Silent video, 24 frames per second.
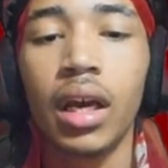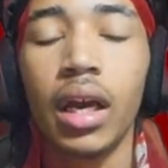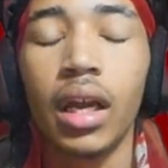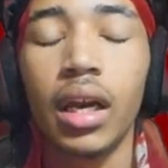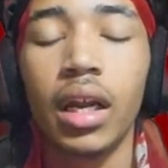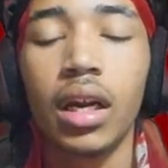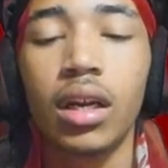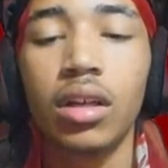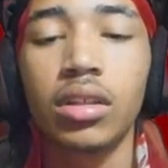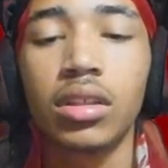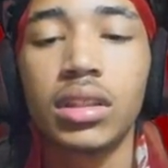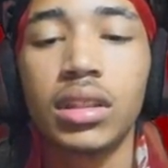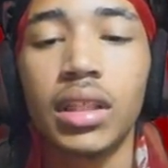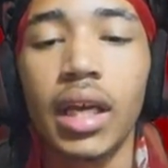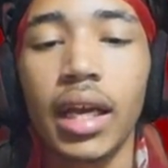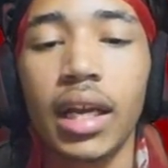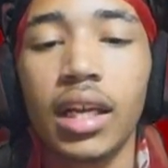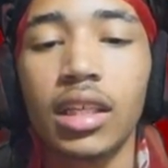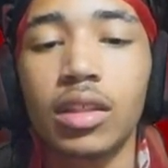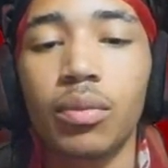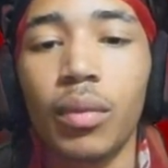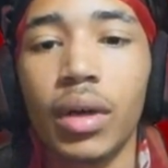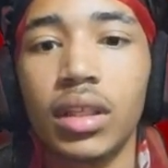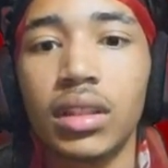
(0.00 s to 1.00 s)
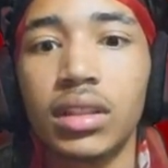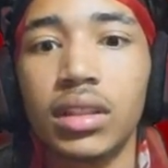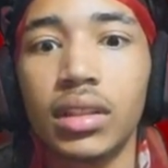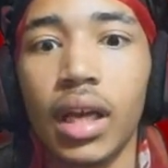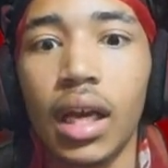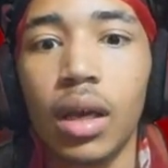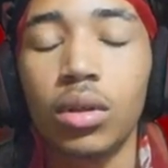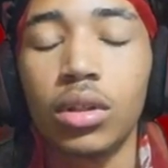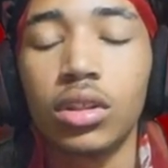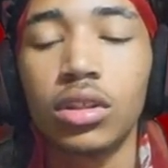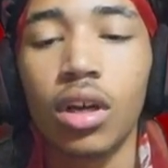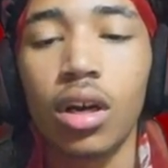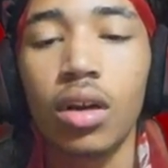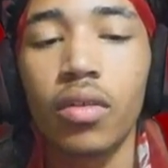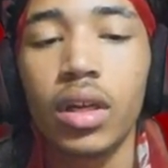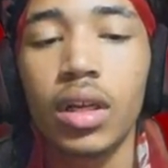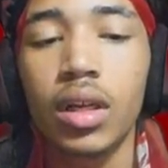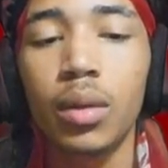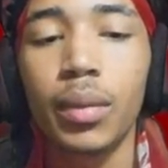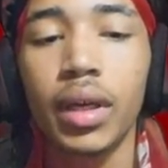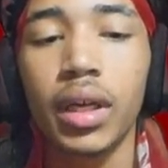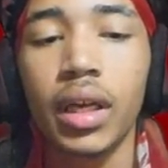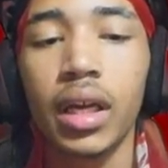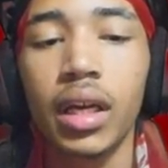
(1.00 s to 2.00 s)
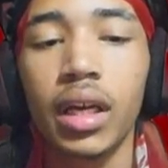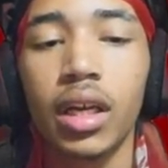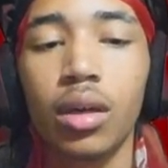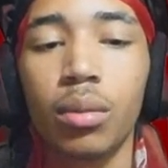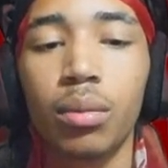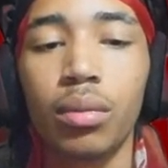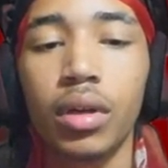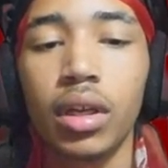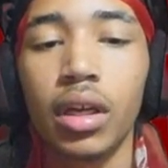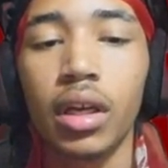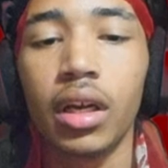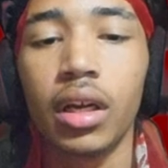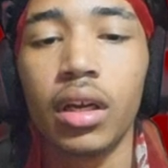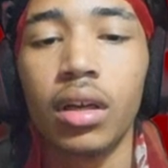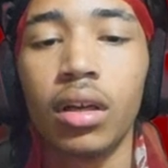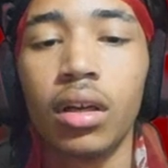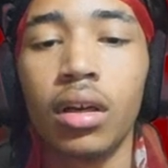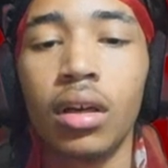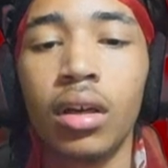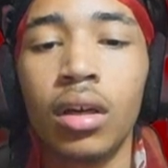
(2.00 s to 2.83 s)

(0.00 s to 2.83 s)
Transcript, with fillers: And in those seconds, my sight was already beginning to blur.